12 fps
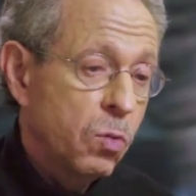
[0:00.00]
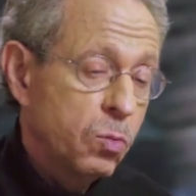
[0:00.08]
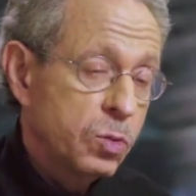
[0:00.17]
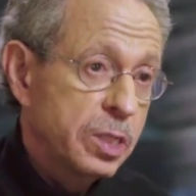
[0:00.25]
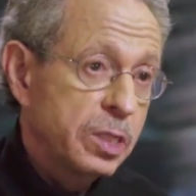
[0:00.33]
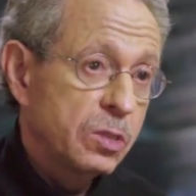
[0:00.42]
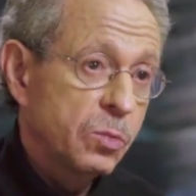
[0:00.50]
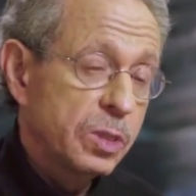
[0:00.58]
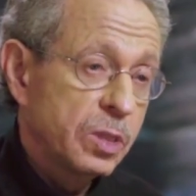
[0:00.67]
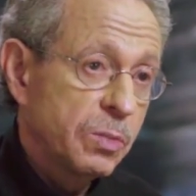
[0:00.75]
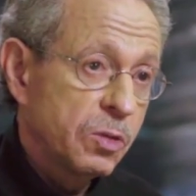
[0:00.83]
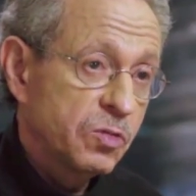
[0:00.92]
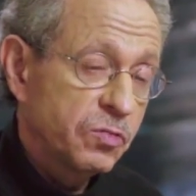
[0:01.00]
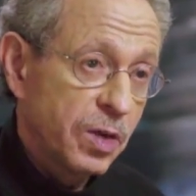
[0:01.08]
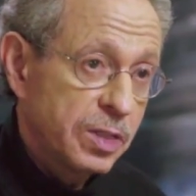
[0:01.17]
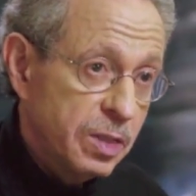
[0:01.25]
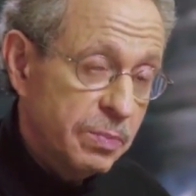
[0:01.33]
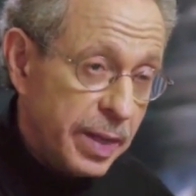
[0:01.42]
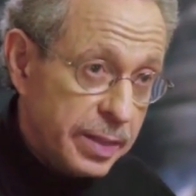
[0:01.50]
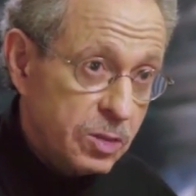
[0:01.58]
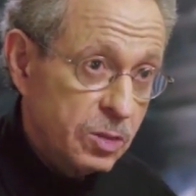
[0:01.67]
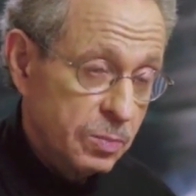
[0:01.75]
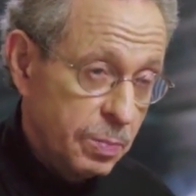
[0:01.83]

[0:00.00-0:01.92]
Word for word: who deal with the most fundamental